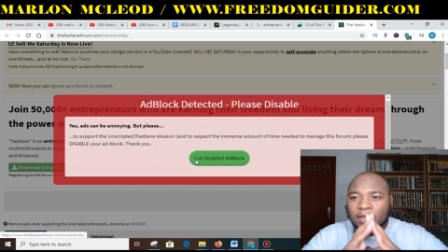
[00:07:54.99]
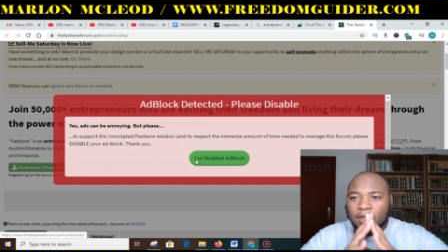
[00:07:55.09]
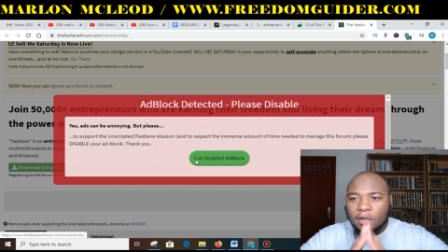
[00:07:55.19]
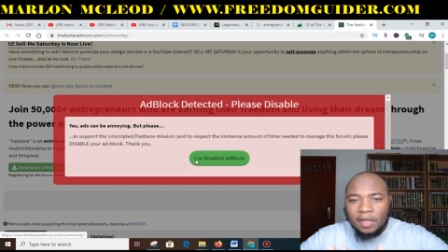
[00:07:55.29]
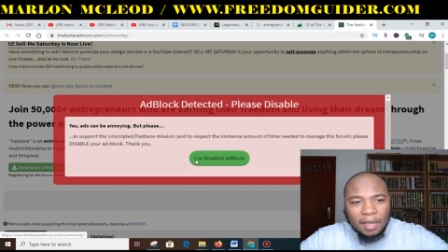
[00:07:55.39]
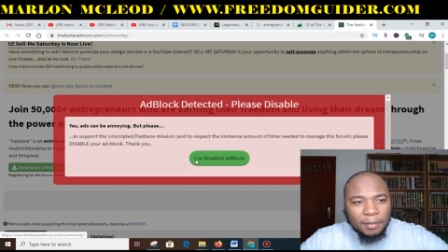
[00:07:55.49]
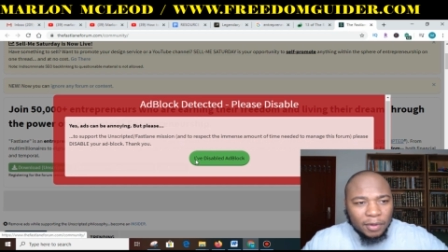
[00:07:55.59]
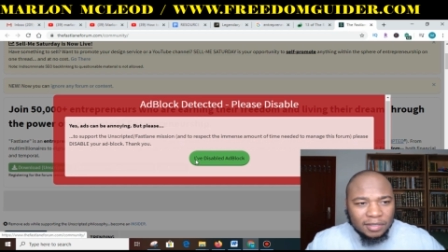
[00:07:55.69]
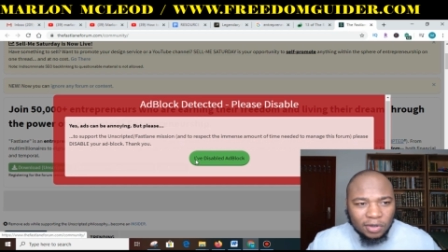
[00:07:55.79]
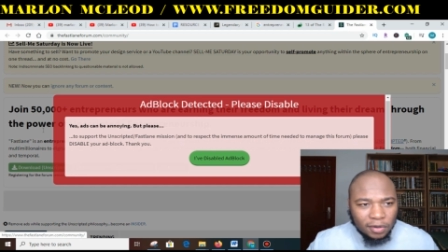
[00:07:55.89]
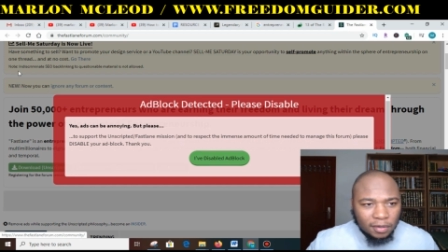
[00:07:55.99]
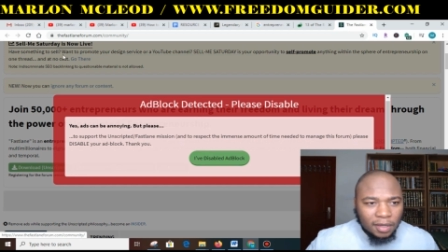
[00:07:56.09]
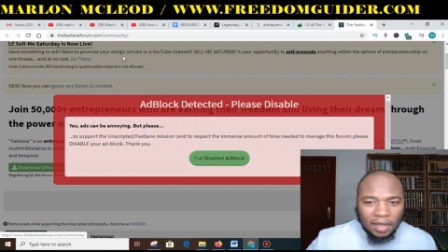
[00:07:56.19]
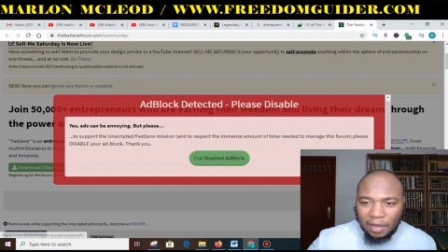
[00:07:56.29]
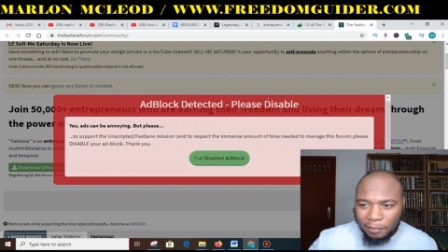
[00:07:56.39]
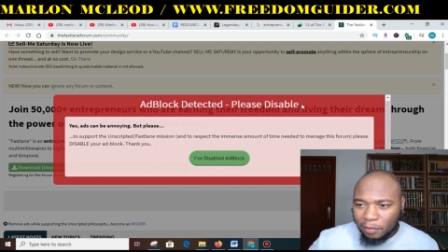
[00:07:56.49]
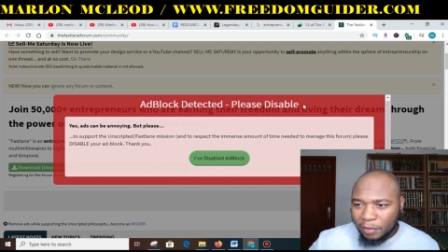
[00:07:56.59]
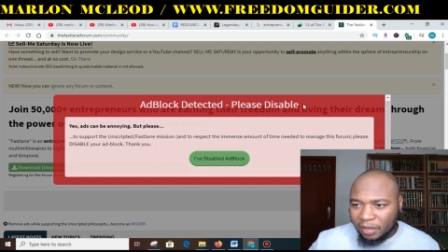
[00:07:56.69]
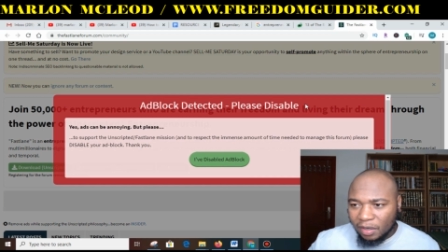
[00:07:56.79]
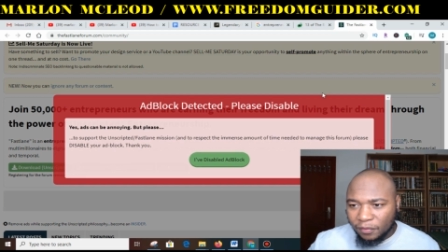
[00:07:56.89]
to keep away certain
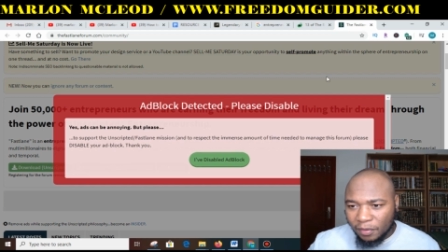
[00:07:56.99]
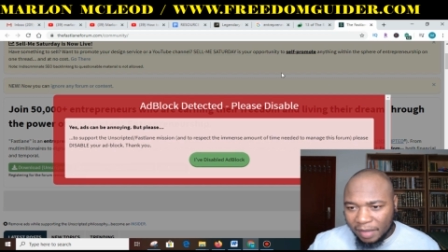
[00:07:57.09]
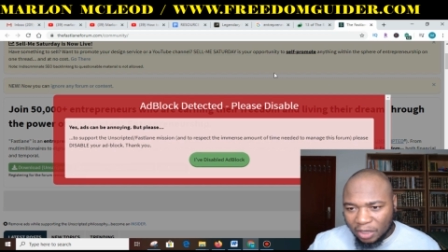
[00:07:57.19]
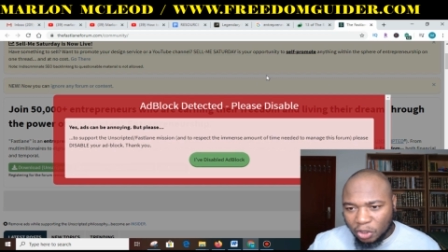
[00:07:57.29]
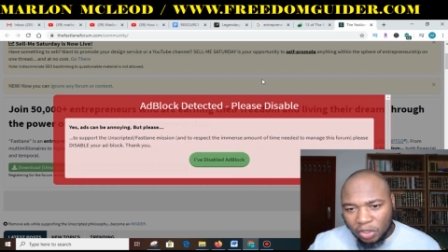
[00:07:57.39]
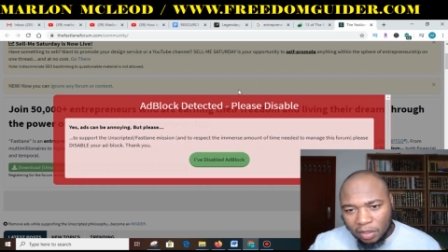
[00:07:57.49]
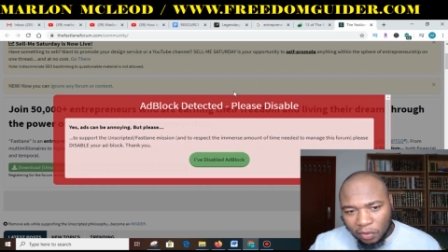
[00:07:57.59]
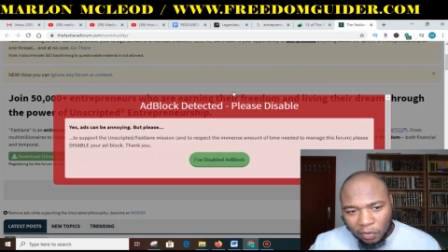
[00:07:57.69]
inappropriate information